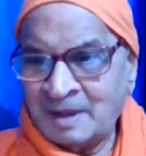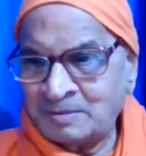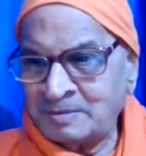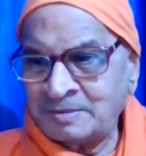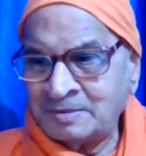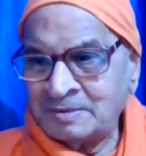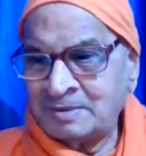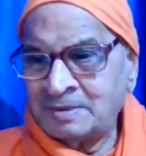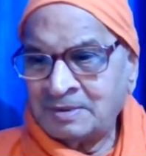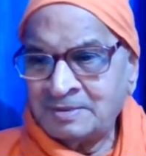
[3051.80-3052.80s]
Now,
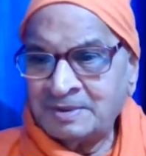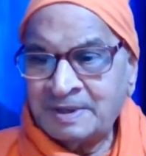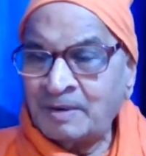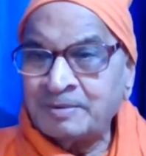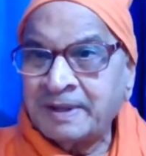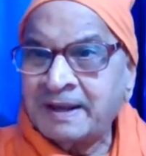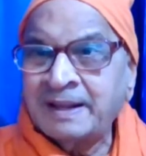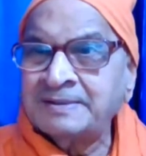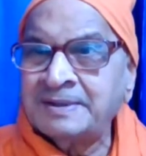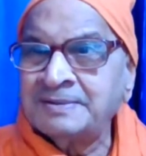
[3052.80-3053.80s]
the doubt
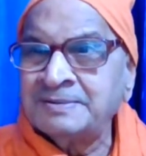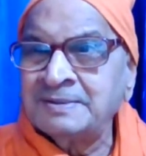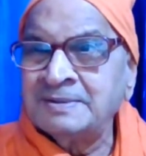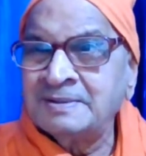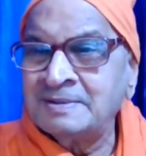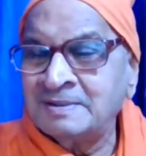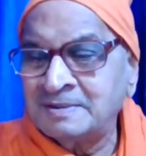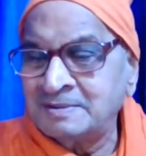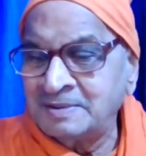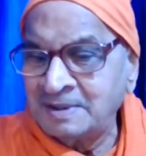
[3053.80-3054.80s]
arises.
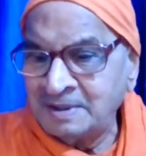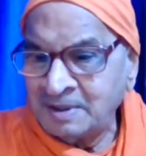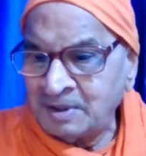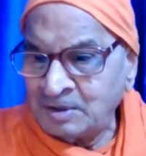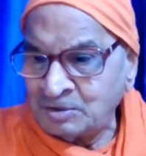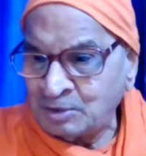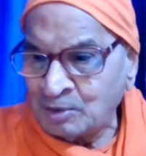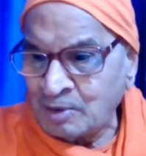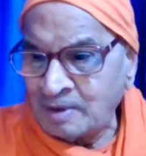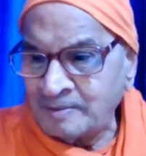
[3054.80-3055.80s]
The
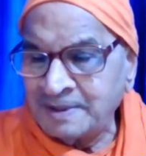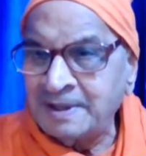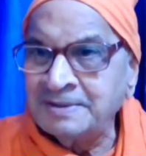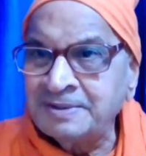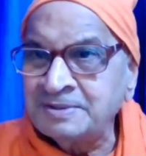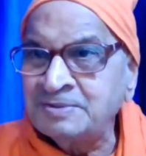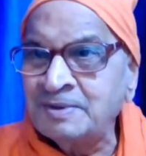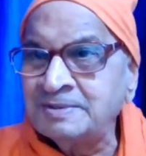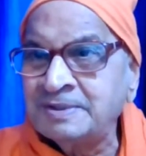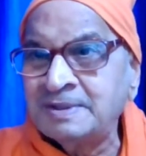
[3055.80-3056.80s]
so-called
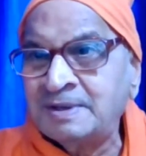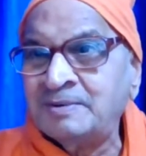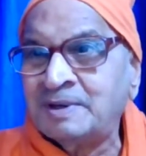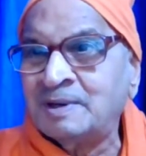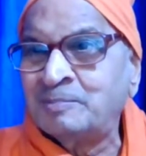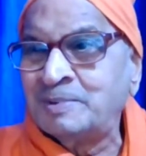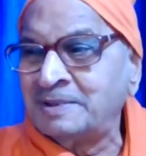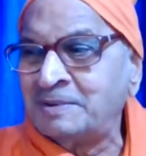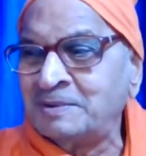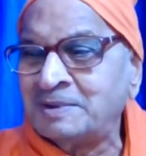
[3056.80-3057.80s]
Vedantists will say
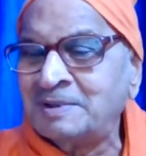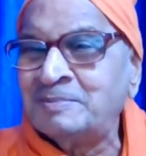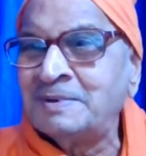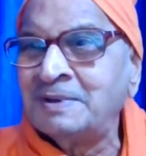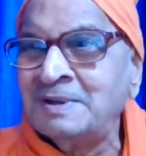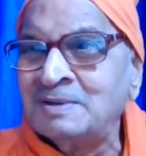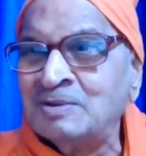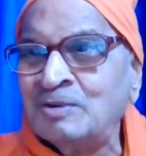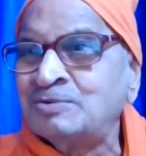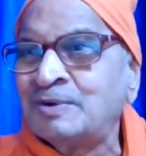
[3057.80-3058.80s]
Nirvikalpa, Nirvikalpa.
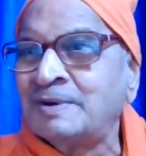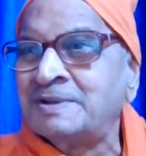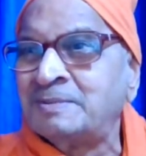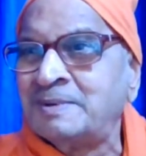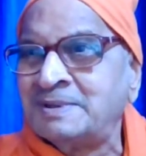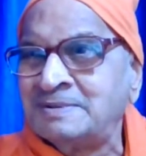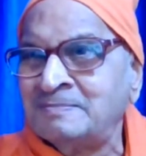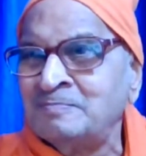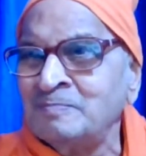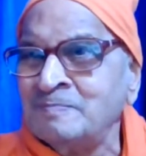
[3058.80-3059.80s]
No Saveta Ved.